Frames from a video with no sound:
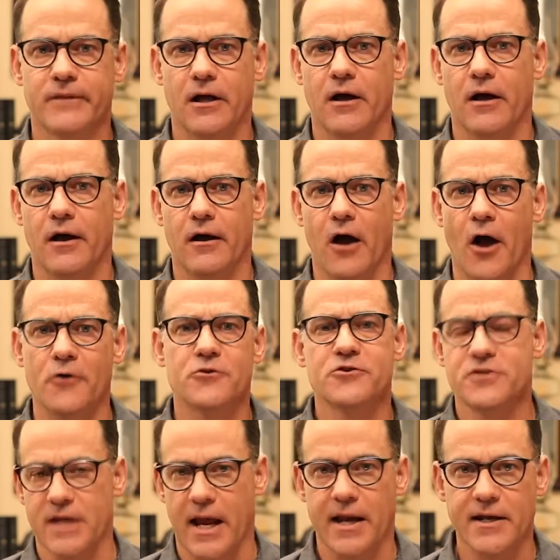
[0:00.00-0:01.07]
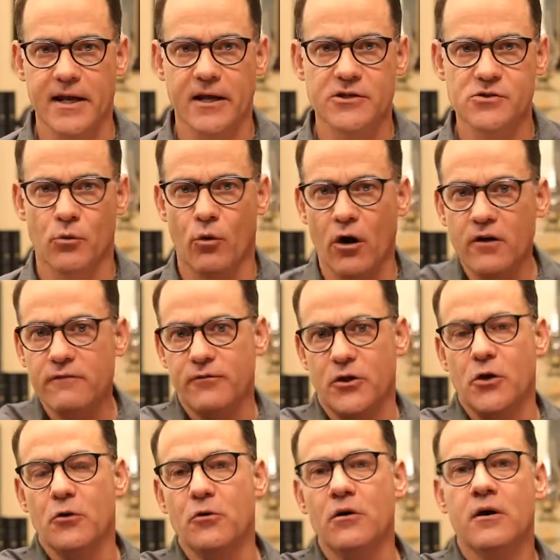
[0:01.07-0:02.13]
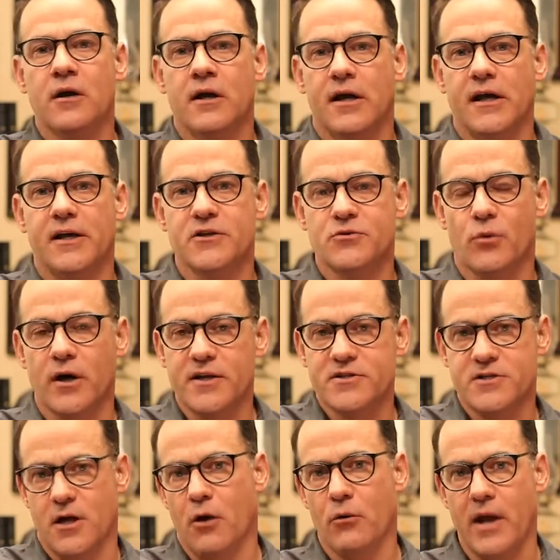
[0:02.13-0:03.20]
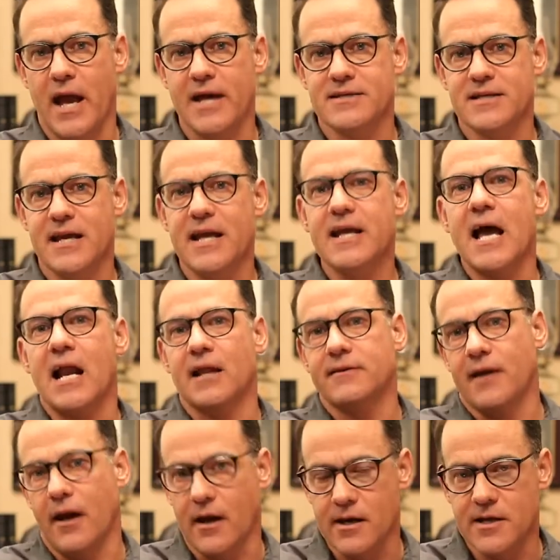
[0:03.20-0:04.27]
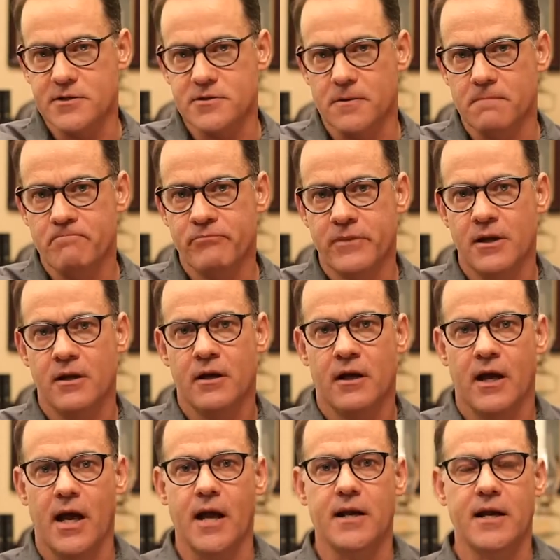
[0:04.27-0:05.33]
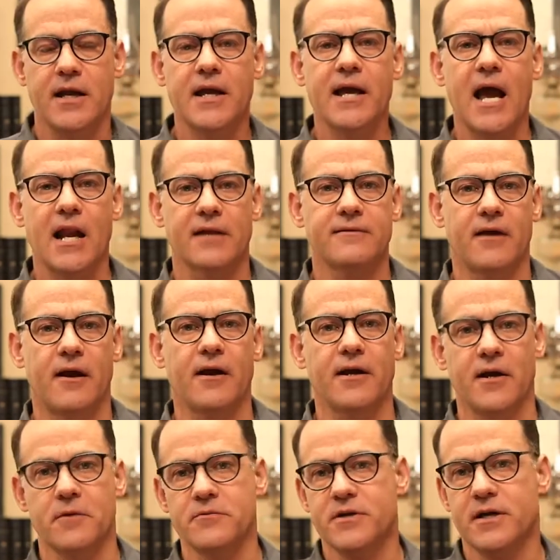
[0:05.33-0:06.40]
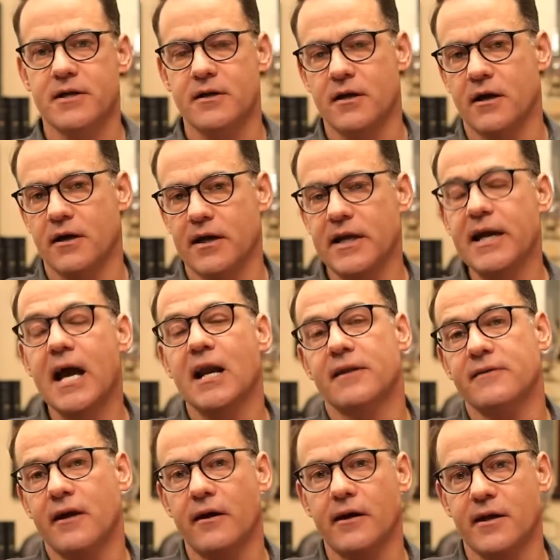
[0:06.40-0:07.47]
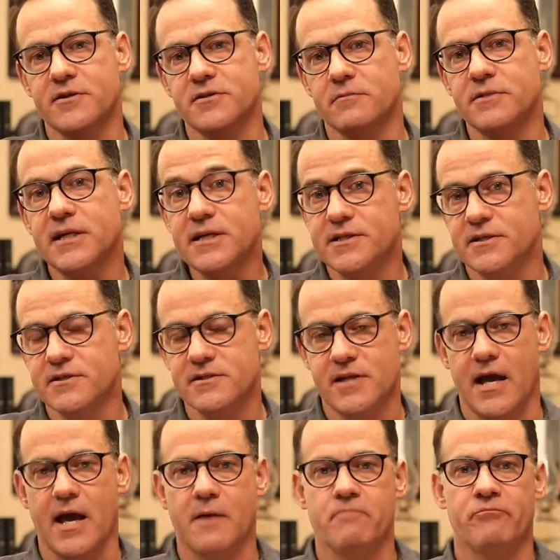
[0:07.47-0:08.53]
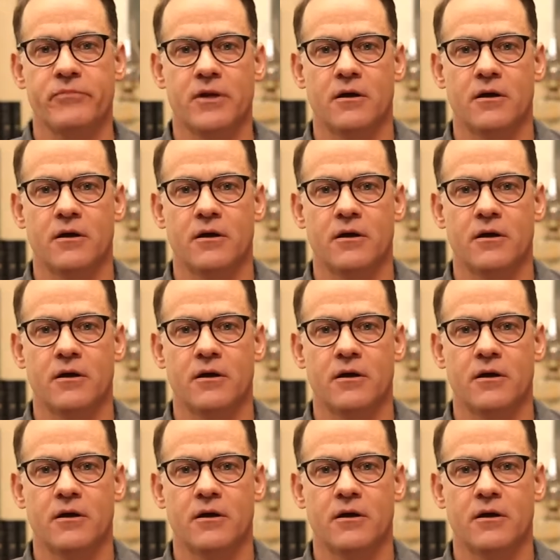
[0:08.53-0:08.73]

uh, understandings. One view is what is known as egalitarianism. And egalitarianism, uh, egalitarianism teaches that,